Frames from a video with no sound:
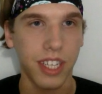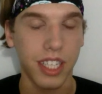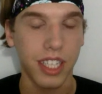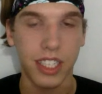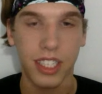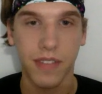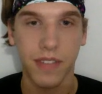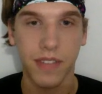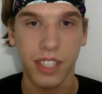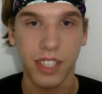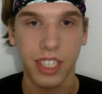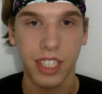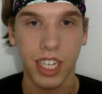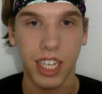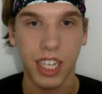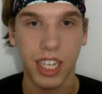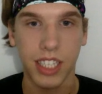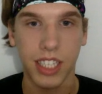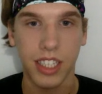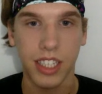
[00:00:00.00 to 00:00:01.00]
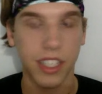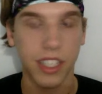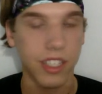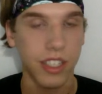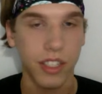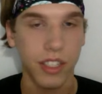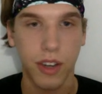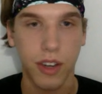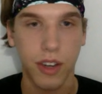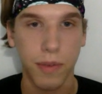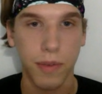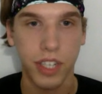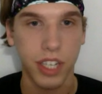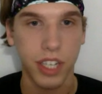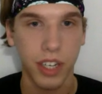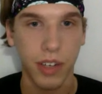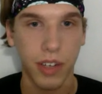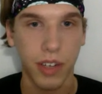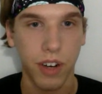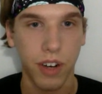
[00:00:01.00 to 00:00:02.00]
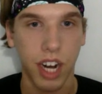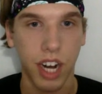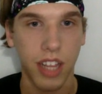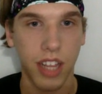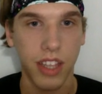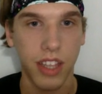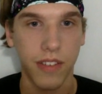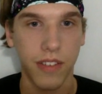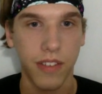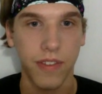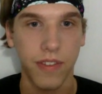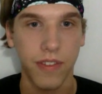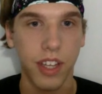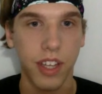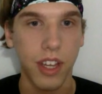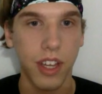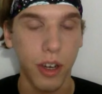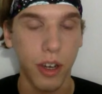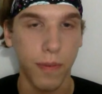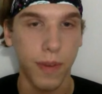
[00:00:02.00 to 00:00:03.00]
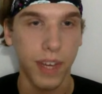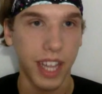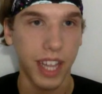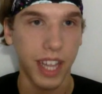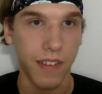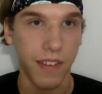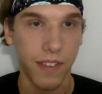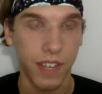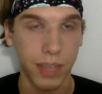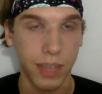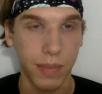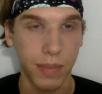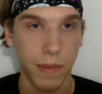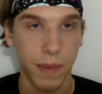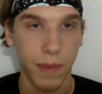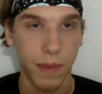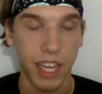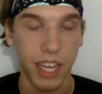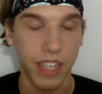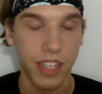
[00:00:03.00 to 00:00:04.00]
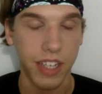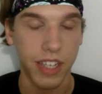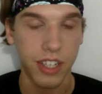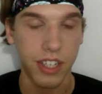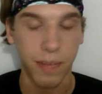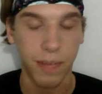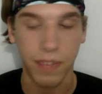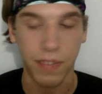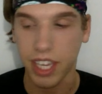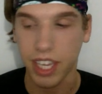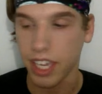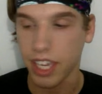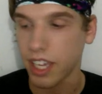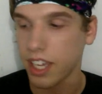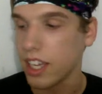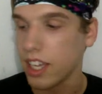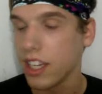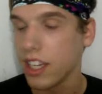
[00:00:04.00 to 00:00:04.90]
list of the cities in the description or on the Hooping Live Facebook page or something,